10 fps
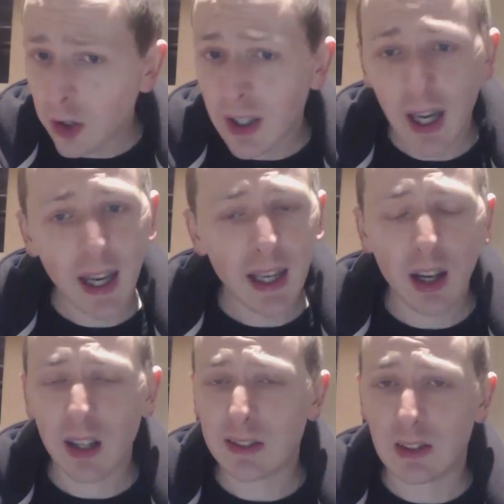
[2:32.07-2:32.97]

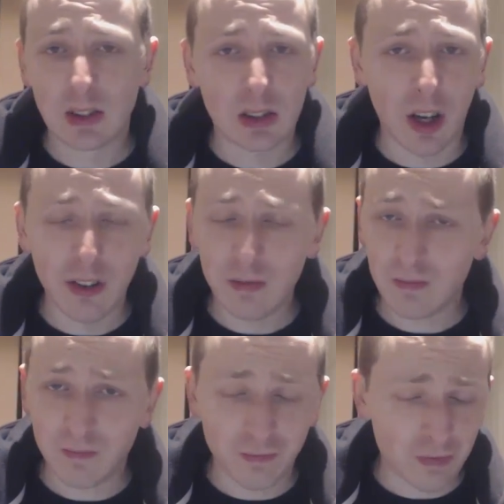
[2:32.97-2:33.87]
Okay, I
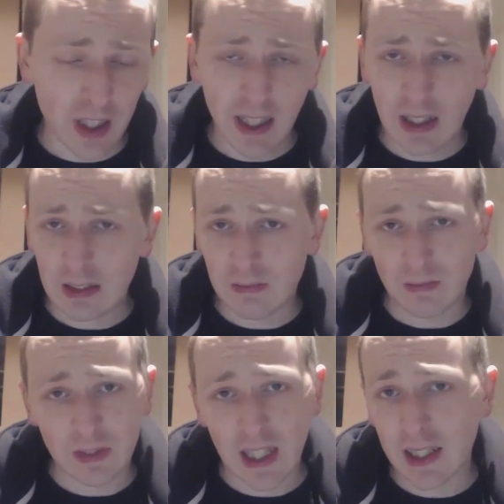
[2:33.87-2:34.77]
don't really
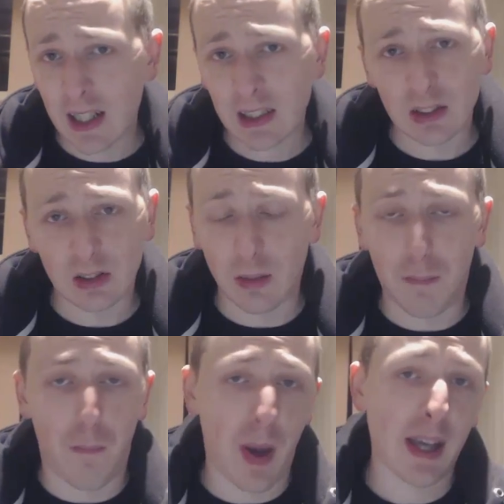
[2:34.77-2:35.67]
think that's
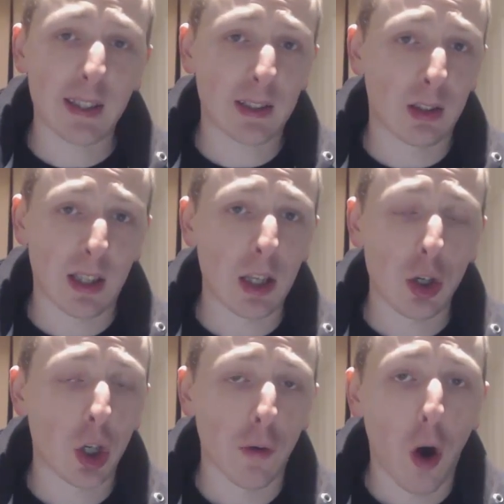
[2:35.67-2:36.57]
the best thing
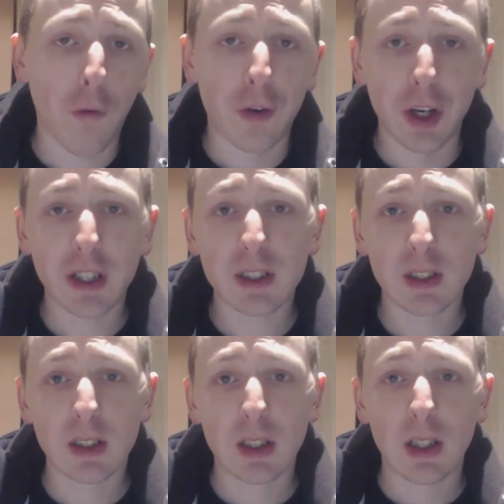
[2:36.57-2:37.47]
you could have offered
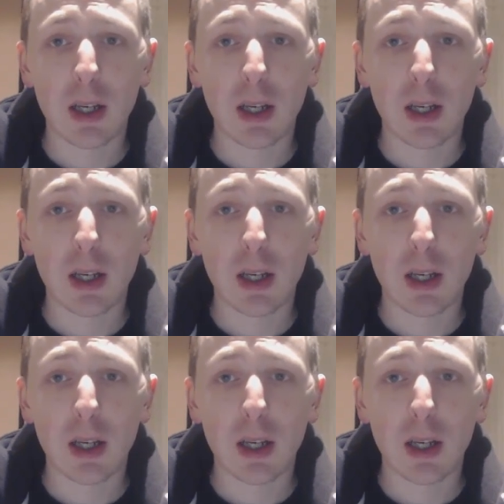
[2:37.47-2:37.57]
us.